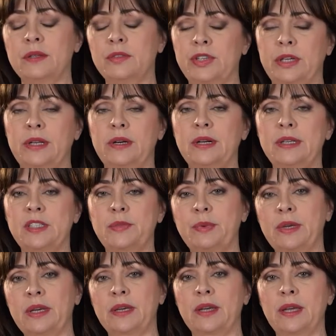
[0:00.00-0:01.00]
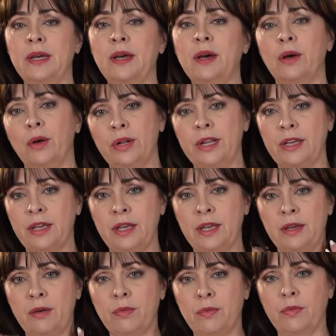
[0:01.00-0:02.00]
generally speaking,
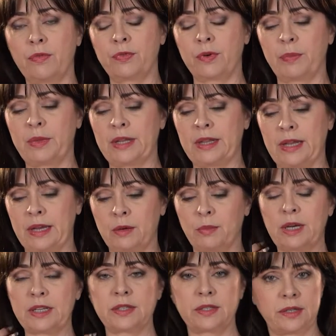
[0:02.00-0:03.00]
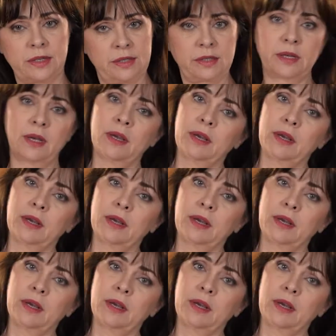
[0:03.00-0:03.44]
only from the neck muscles,